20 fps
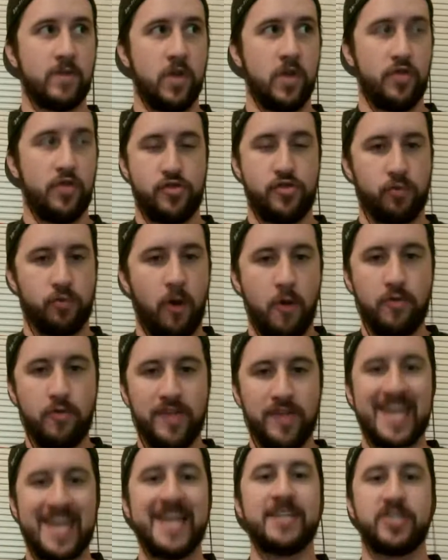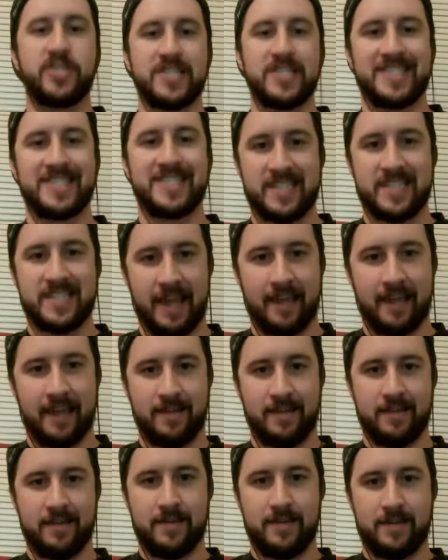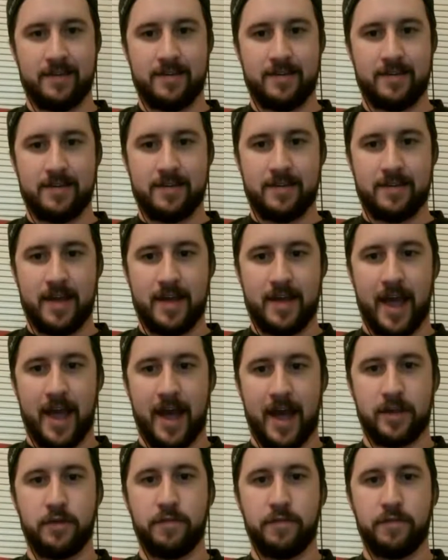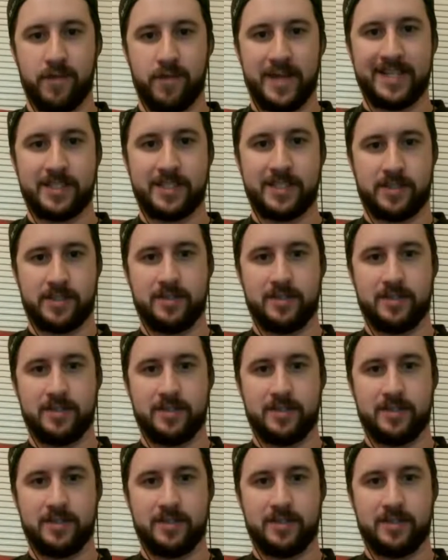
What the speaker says: Throw the kitchen sink at Hugh Freeze.